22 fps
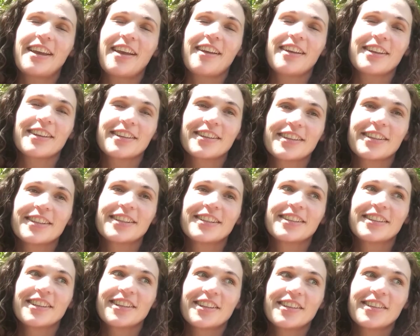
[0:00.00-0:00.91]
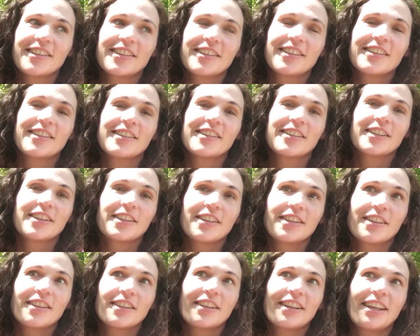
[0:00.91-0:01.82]
there's the inside the temple Mormon
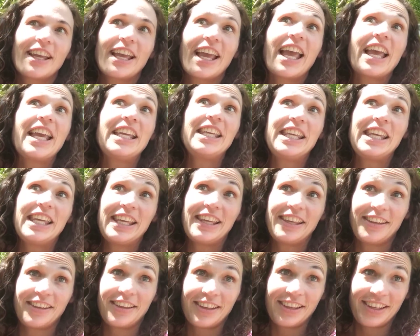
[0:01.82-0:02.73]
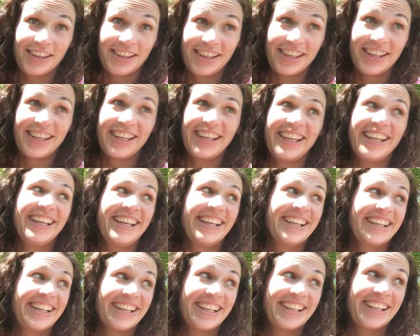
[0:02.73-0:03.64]
religion. That's just really
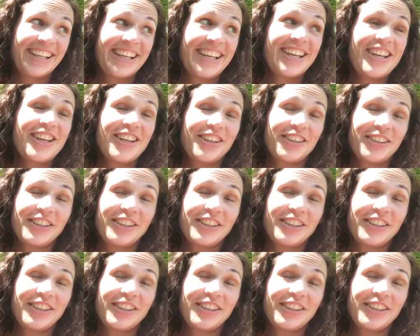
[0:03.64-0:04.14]
creepy to me.